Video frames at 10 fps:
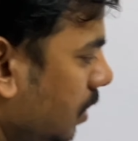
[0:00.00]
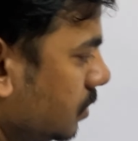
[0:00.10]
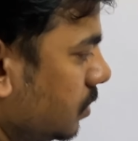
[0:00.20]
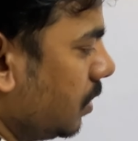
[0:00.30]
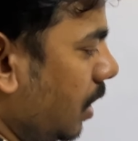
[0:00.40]

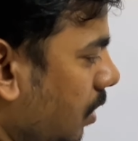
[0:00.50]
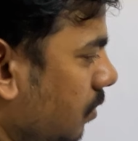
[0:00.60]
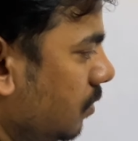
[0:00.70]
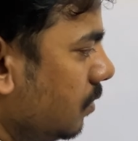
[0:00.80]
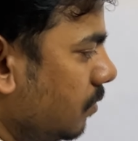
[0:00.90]
so
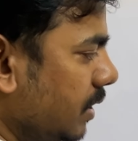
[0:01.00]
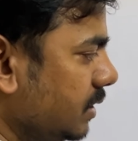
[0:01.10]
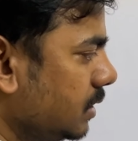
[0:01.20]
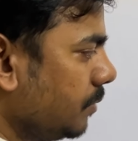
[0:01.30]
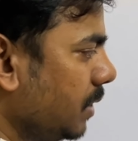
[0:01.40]
now what
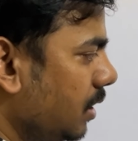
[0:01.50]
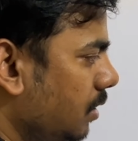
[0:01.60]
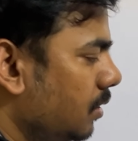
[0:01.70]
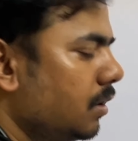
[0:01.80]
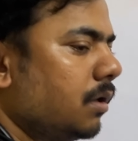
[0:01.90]
is the
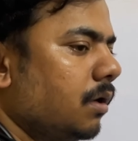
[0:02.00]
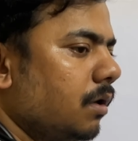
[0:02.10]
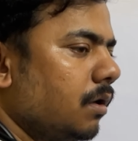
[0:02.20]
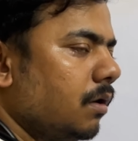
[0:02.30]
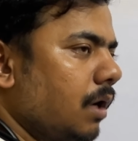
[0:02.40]
main
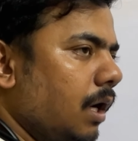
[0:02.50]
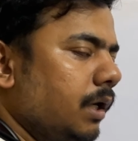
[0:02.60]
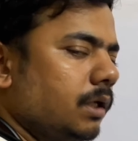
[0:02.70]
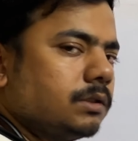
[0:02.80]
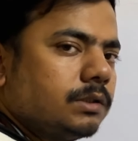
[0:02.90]

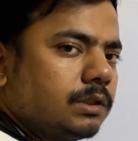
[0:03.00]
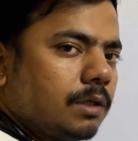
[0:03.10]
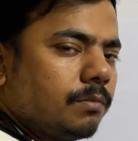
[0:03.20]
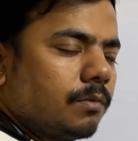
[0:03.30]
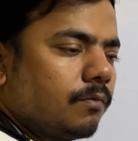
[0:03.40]
RDS step
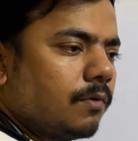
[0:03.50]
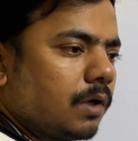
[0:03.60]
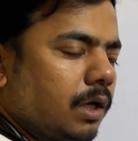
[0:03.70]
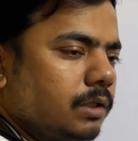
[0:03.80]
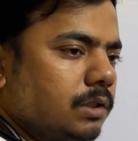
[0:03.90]
for
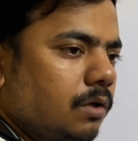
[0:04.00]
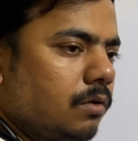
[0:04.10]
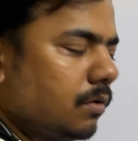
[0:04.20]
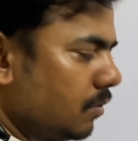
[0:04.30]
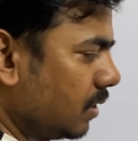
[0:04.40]
Cannizzaro?
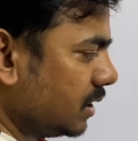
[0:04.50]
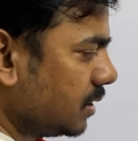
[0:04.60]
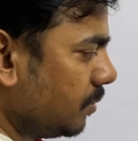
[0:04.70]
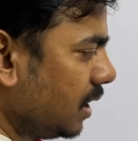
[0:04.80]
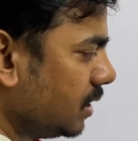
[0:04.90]
What is the
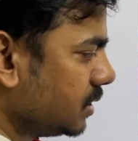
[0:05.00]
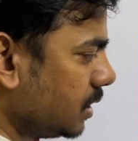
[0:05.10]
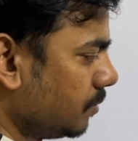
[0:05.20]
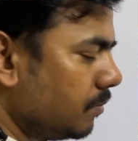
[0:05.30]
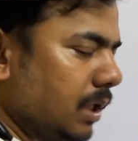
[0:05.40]
main step?
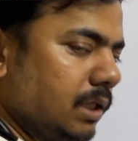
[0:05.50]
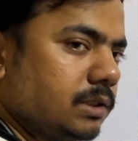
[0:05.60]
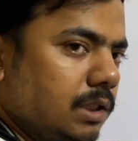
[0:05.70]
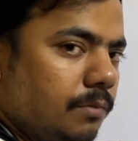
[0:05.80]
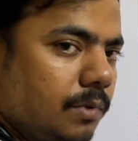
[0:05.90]
Main
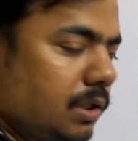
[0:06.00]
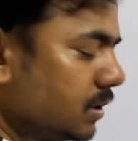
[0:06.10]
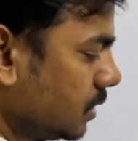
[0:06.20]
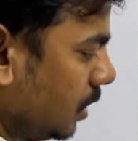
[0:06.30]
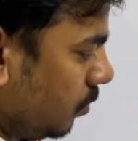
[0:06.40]
step is,
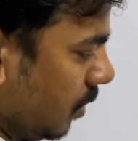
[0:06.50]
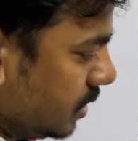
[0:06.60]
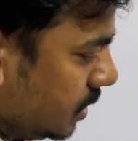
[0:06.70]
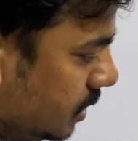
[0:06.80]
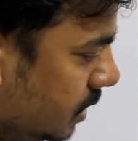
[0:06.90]

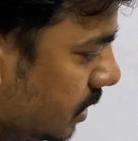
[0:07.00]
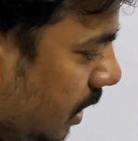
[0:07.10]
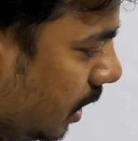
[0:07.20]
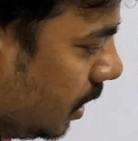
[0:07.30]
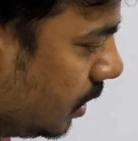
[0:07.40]
once this
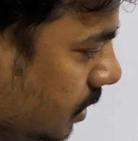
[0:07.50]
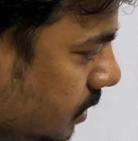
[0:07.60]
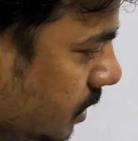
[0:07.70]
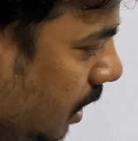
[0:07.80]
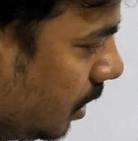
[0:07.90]
attack is
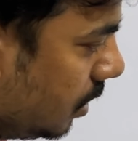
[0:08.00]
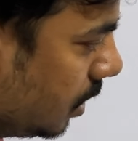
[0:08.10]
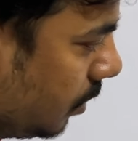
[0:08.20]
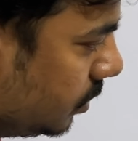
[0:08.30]
done, now